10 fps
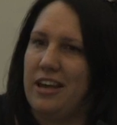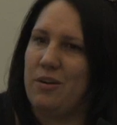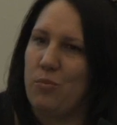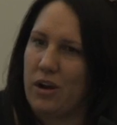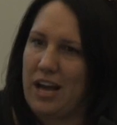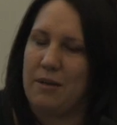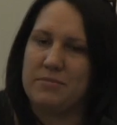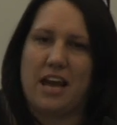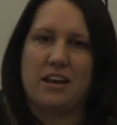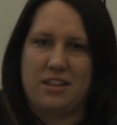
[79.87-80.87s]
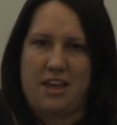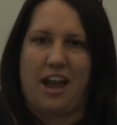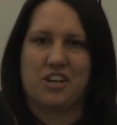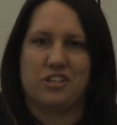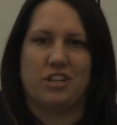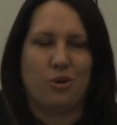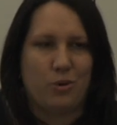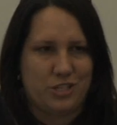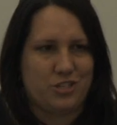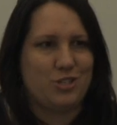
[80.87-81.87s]
and then what comes out of the action, the
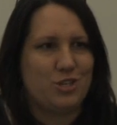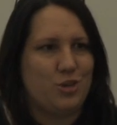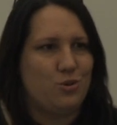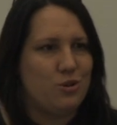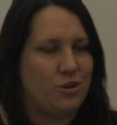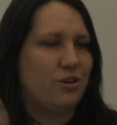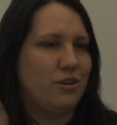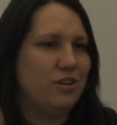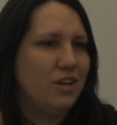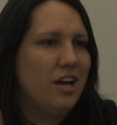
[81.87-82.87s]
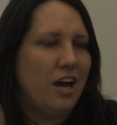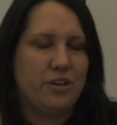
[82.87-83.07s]
questions that you learn,